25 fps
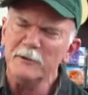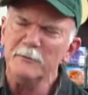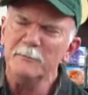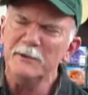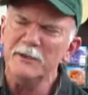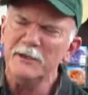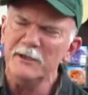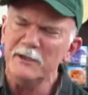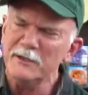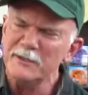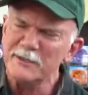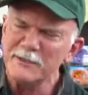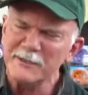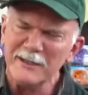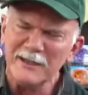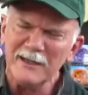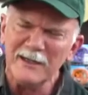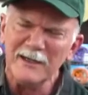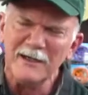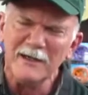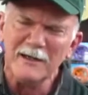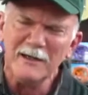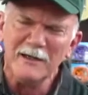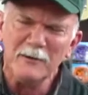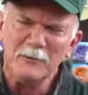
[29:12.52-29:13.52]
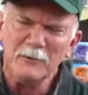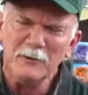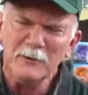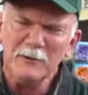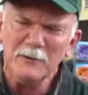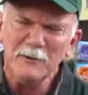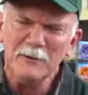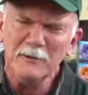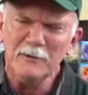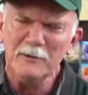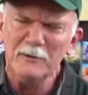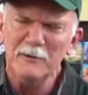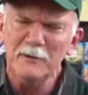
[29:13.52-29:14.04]
beach
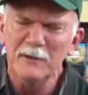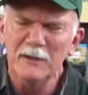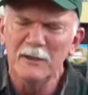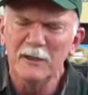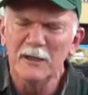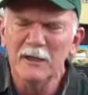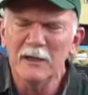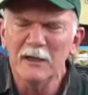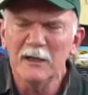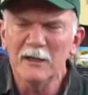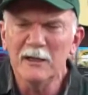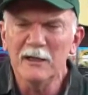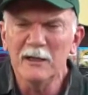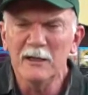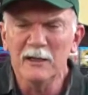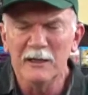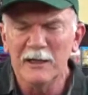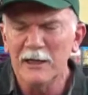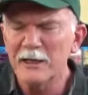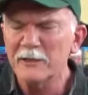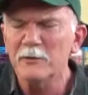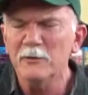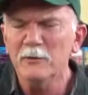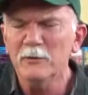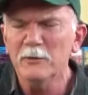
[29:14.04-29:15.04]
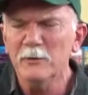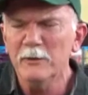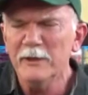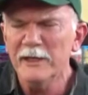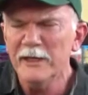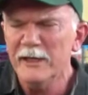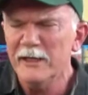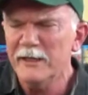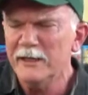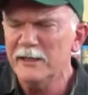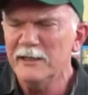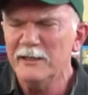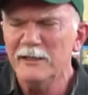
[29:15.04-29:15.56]
towel like a
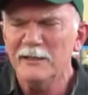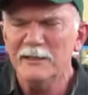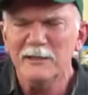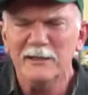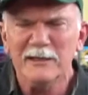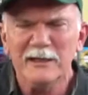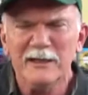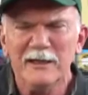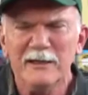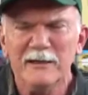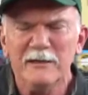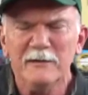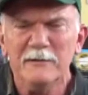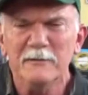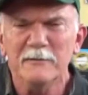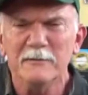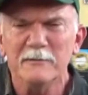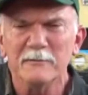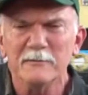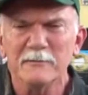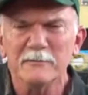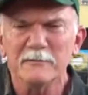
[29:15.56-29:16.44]
wedding gown,